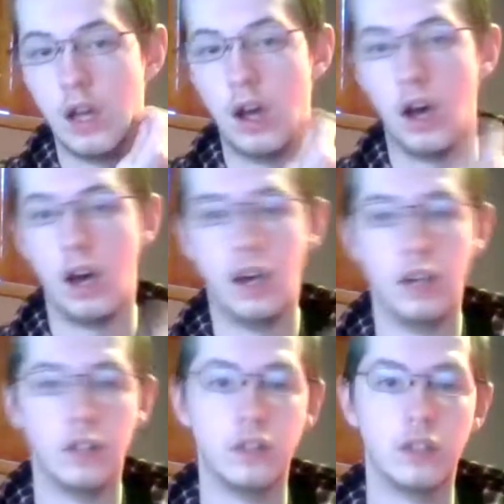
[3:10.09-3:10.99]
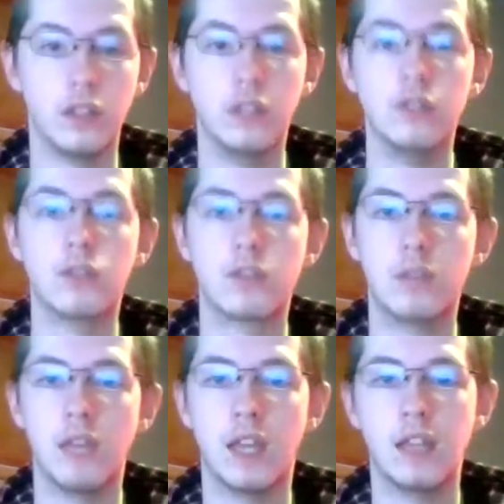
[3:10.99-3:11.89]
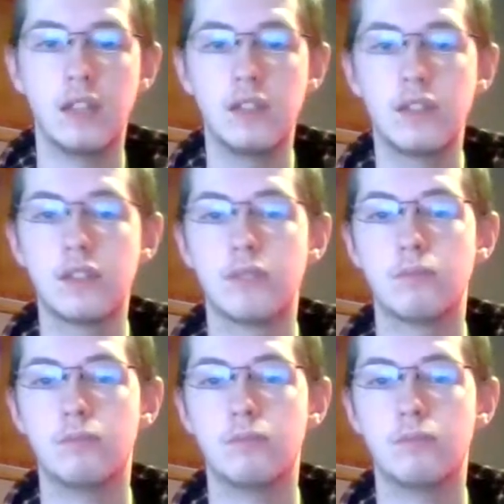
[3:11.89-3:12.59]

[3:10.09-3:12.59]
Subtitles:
It used to be his,